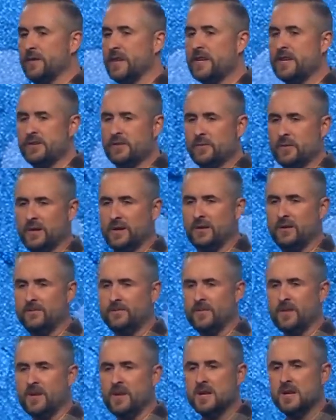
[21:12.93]
Israel,
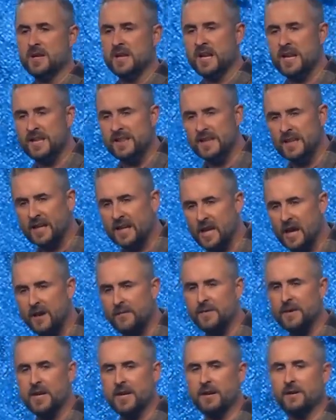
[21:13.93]
in the
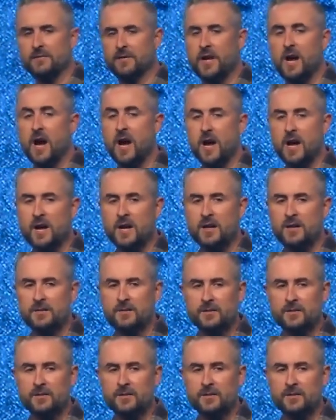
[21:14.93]
covenant of God,